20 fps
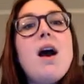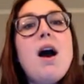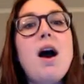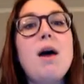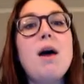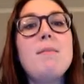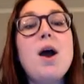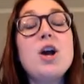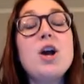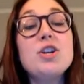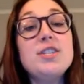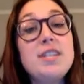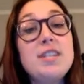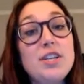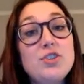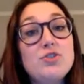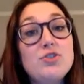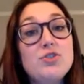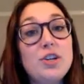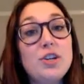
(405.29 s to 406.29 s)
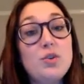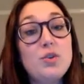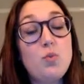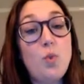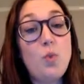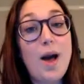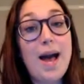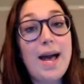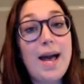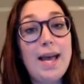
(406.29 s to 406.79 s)
our
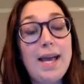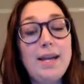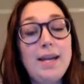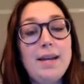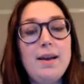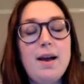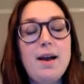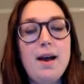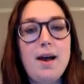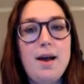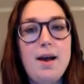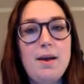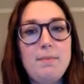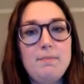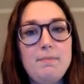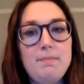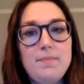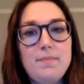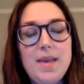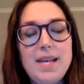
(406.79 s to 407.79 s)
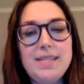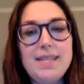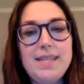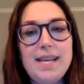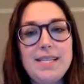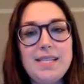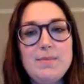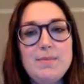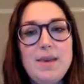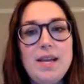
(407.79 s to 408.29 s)
district-wide
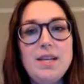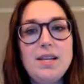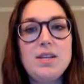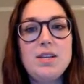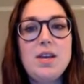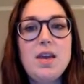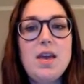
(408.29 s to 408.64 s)
assessment.